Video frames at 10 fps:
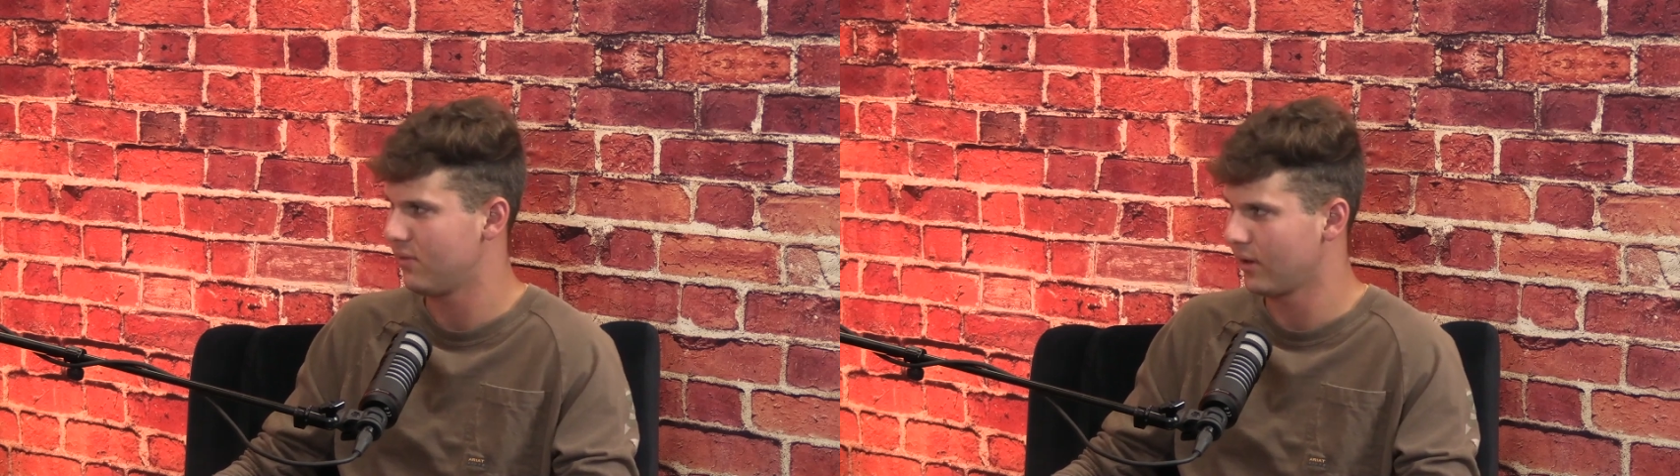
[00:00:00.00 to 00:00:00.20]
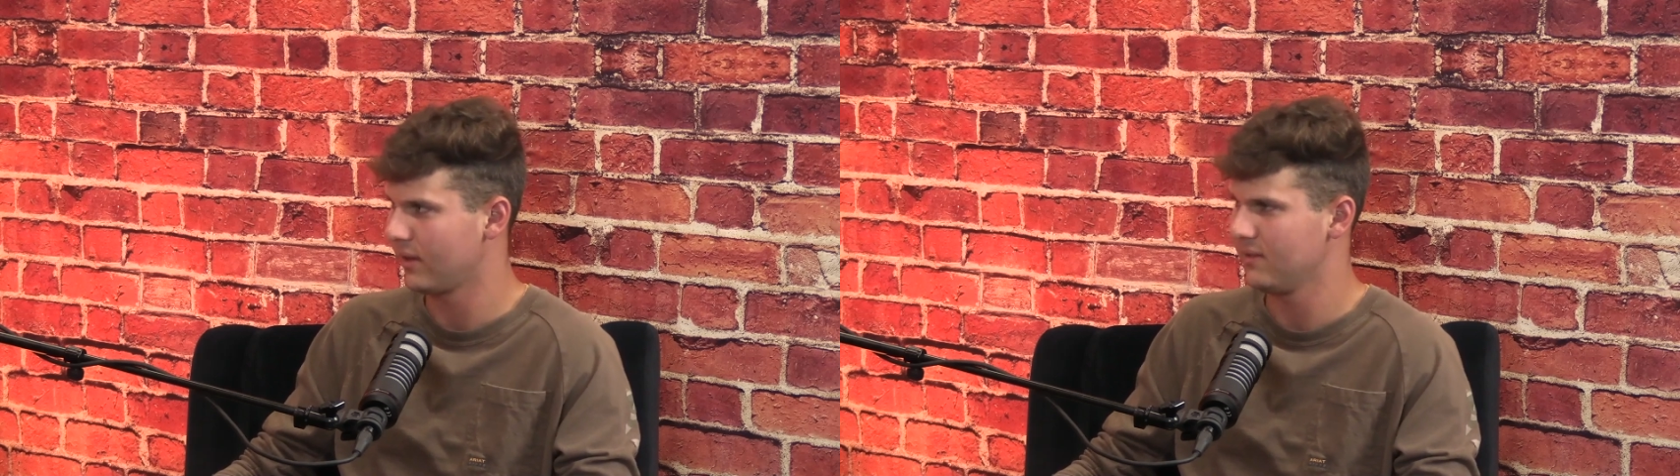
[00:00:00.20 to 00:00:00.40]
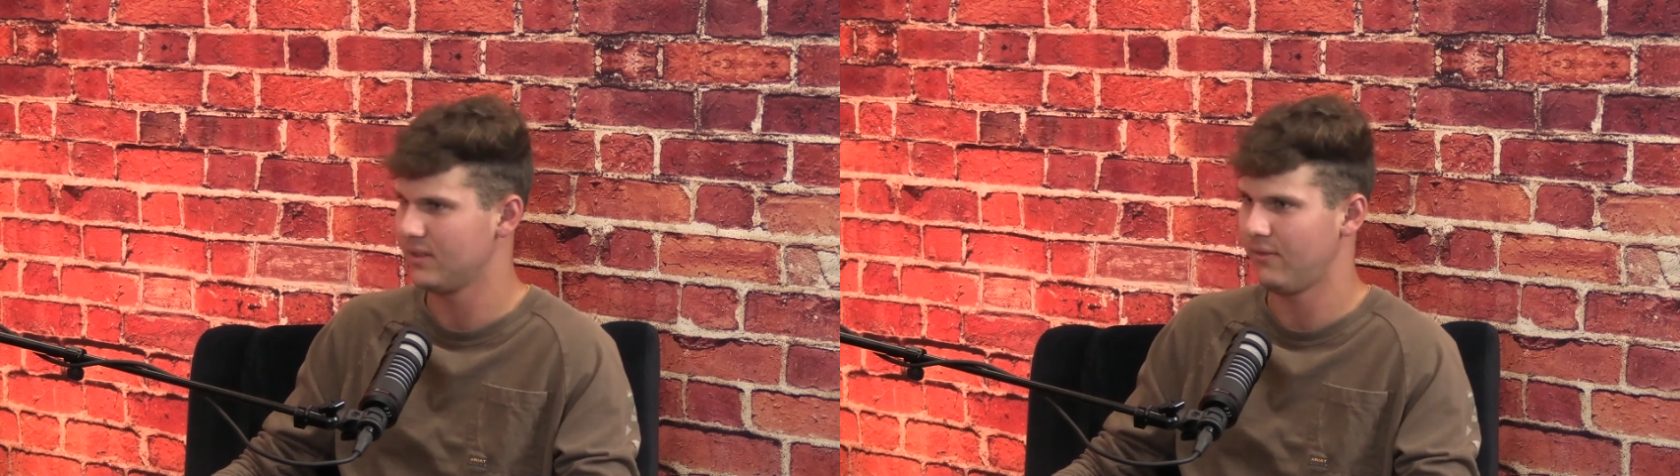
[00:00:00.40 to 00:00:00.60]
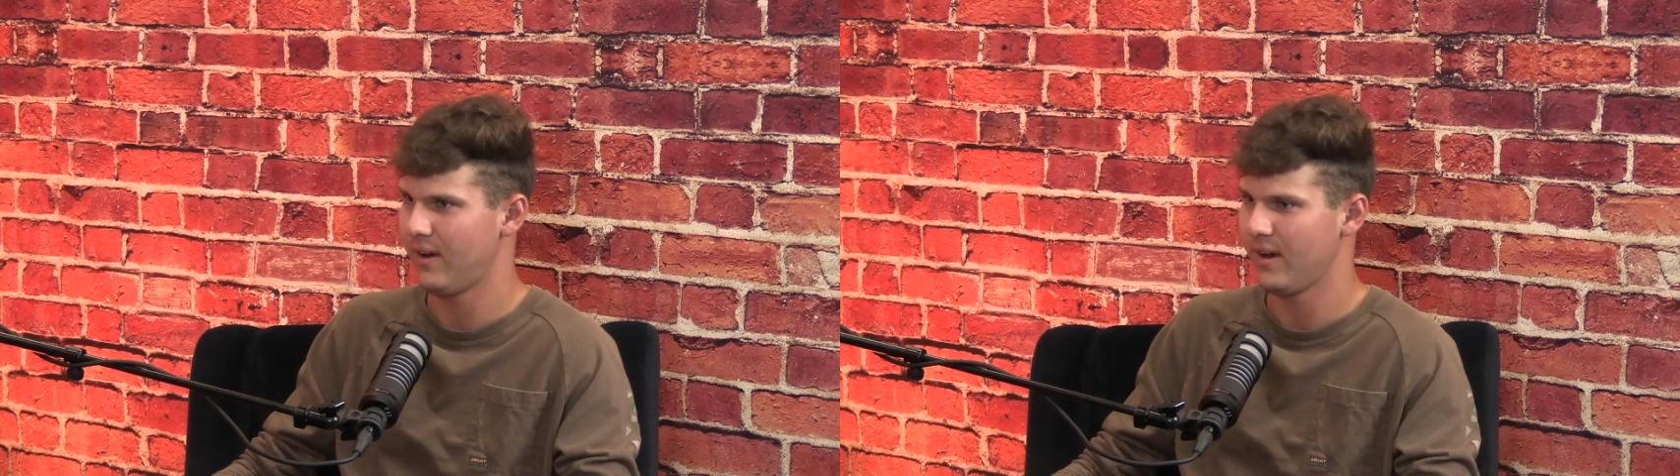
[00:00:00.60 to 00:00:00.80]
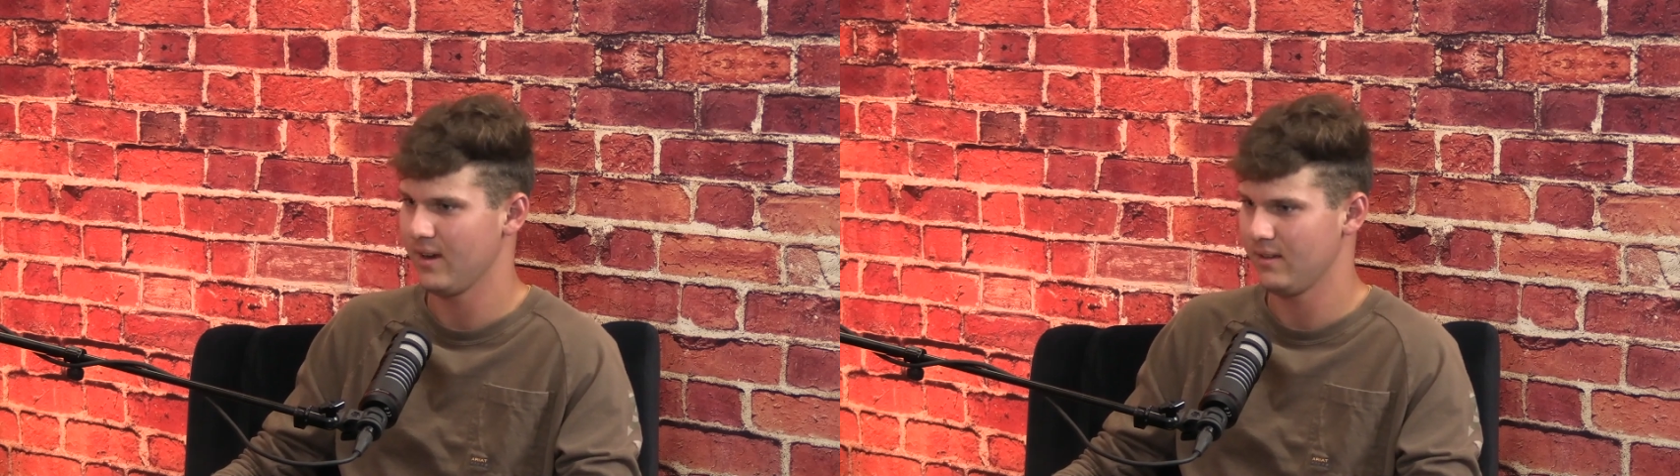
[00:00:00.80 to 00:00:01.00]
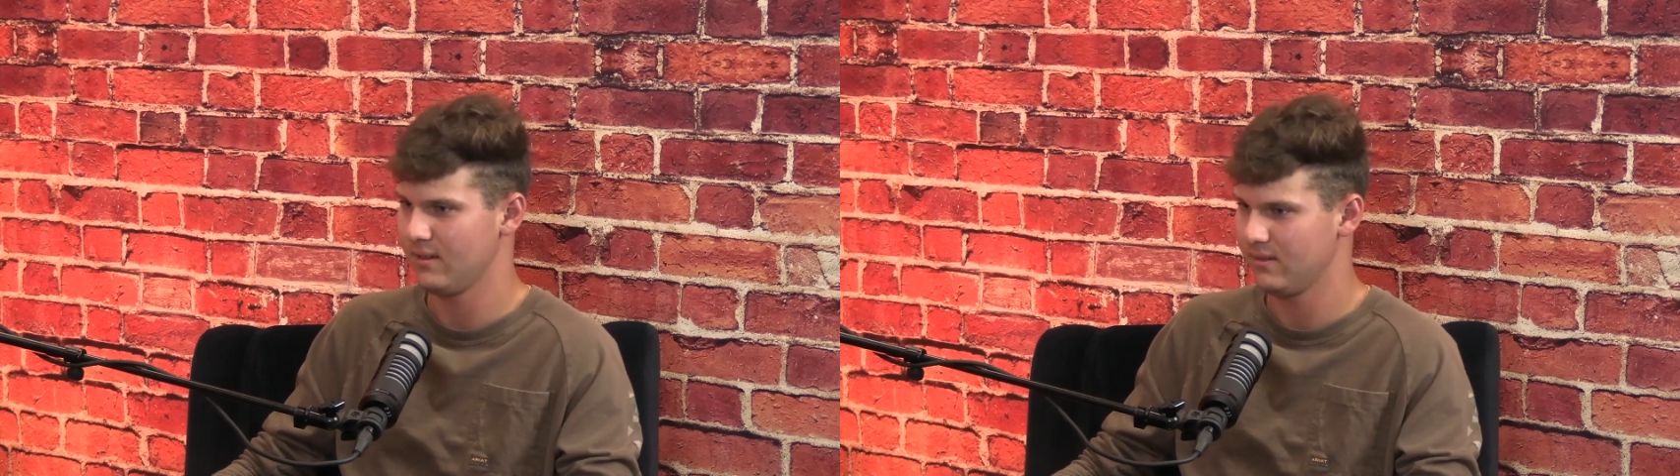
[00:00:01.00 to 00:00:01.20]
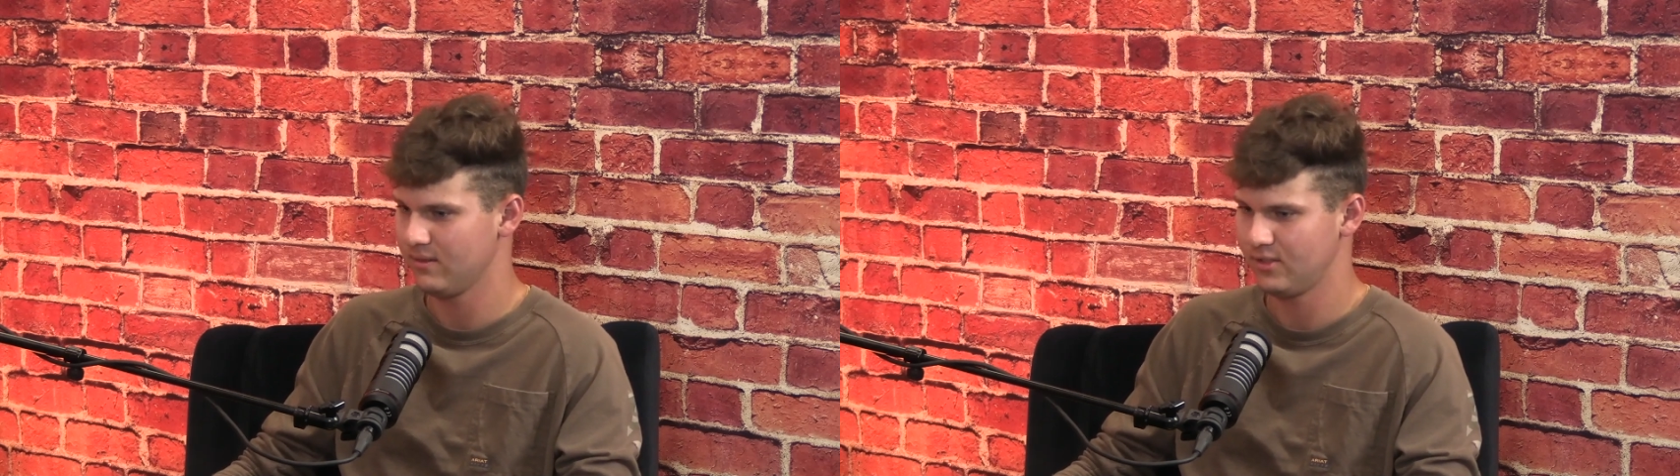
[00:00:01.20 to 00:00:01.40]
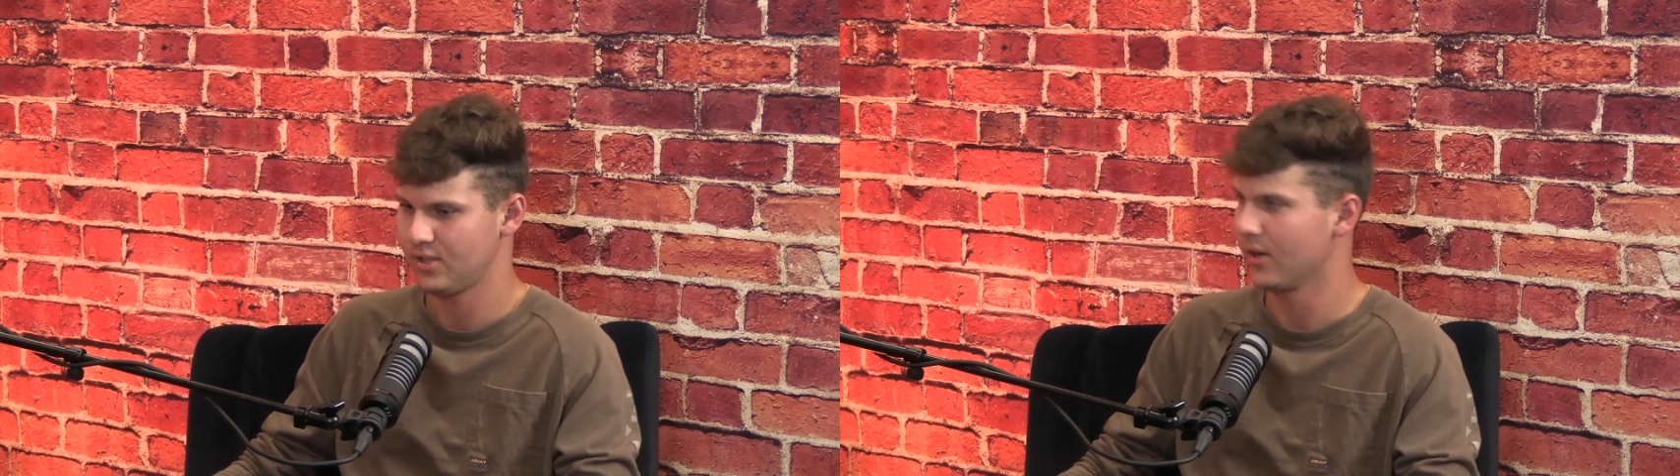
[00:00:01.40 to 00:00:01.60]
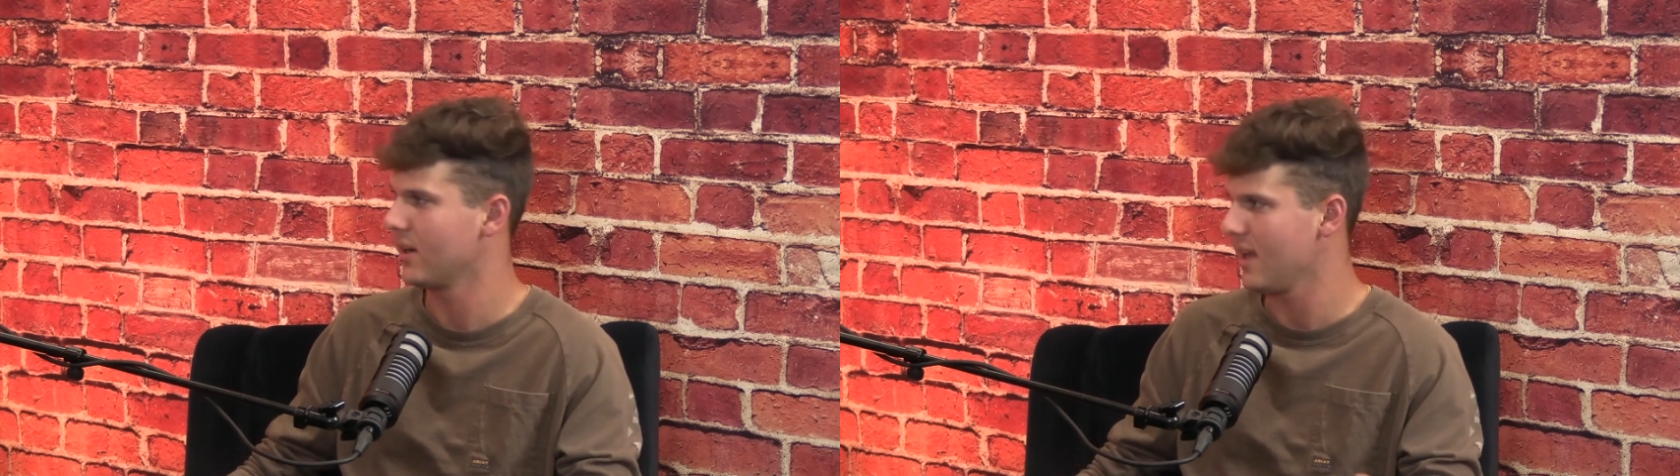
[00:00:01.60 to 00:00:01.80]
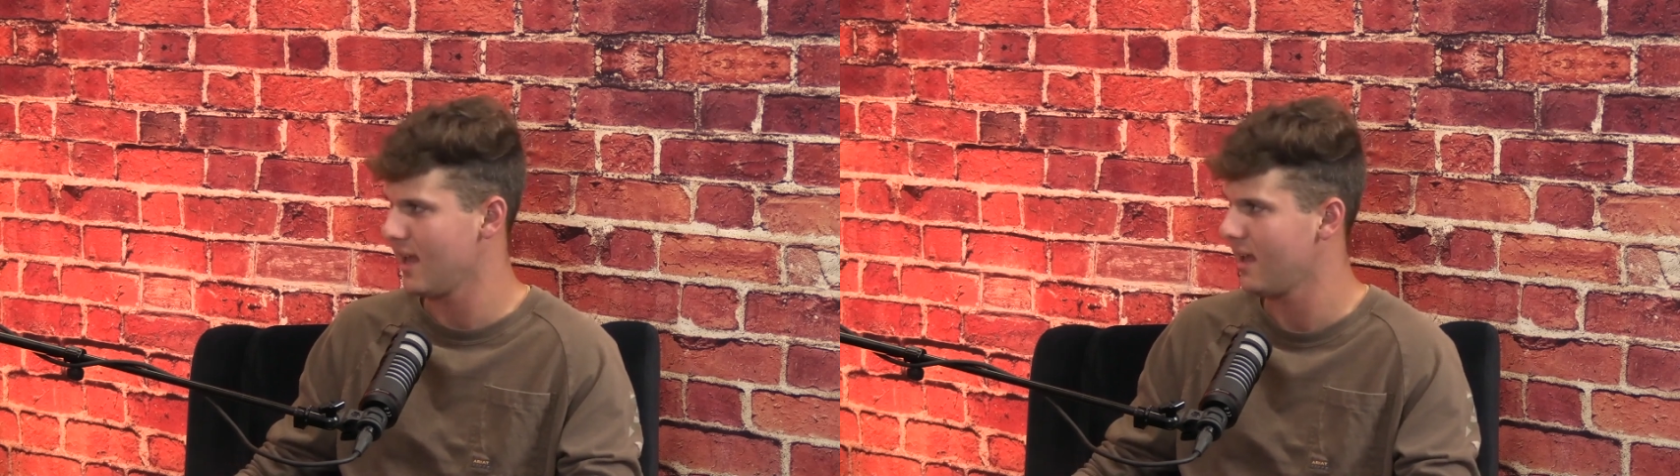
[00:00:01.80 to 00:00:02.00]
Forklifts are very
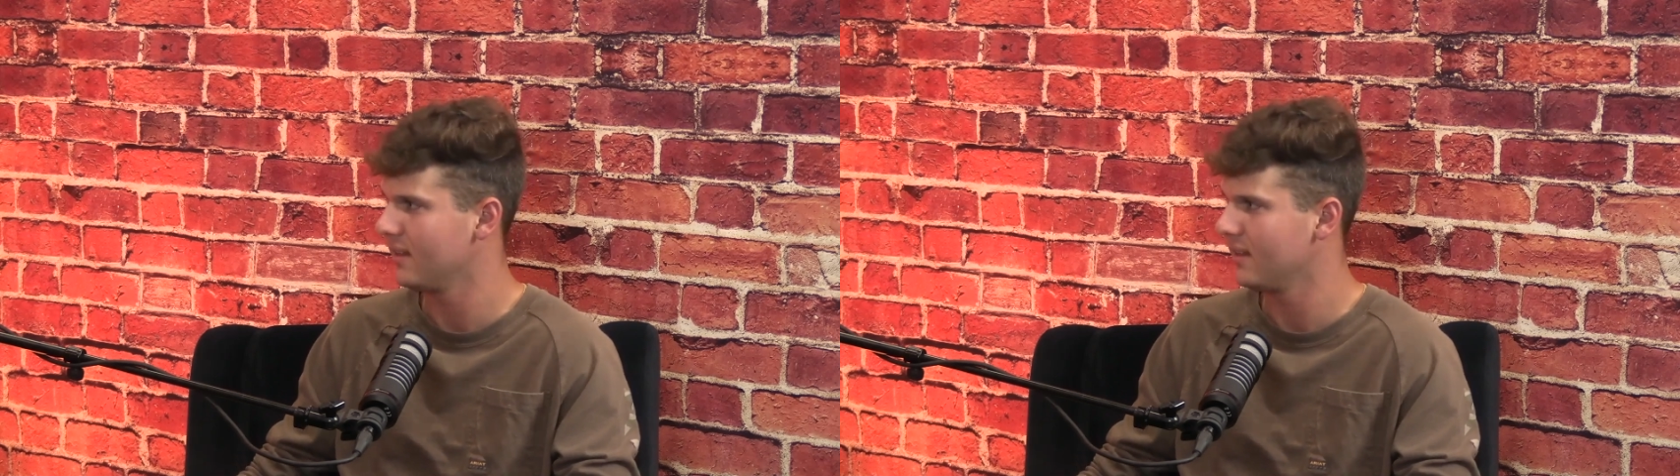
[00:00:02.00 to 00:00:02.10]
jerky.